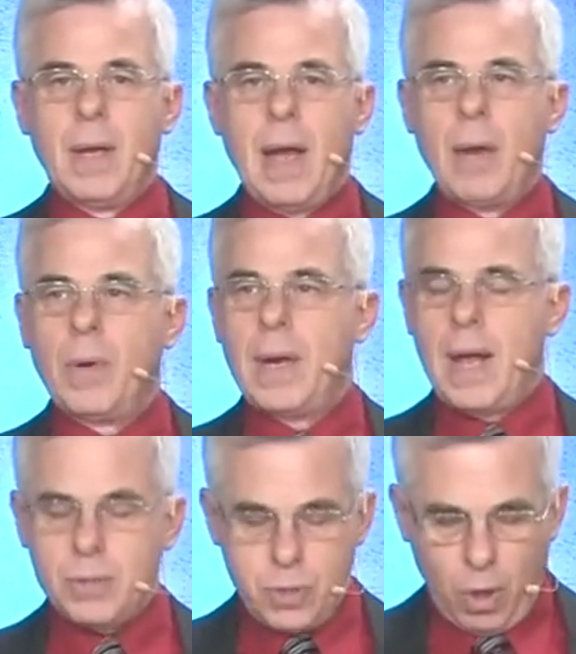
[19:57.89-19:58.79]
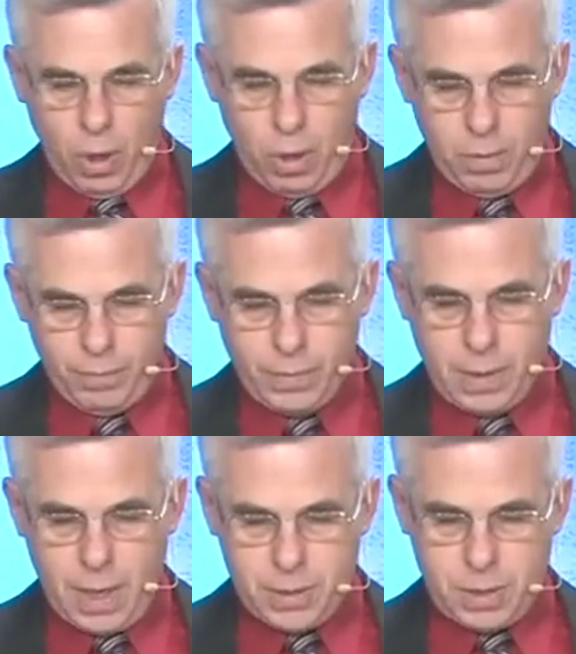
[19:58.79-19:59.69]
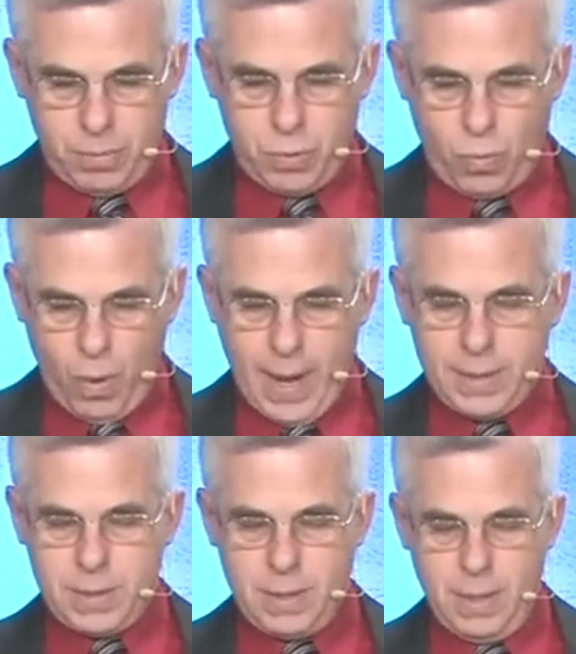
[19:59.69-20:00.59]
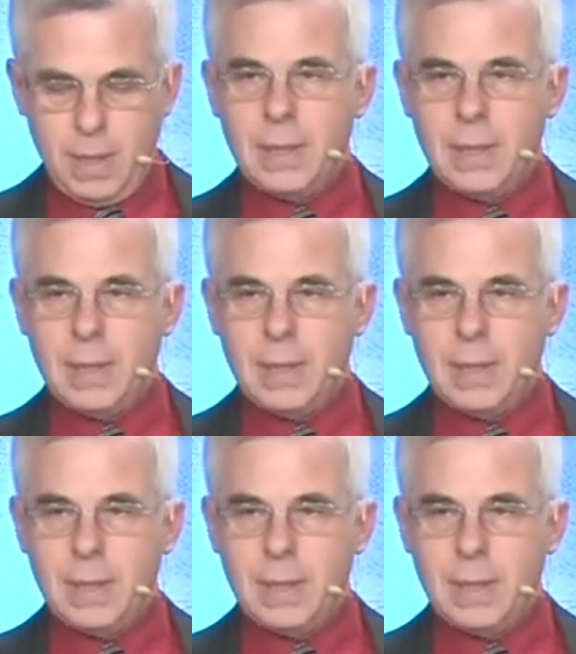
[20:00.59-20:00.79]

I renounce all customs, rites,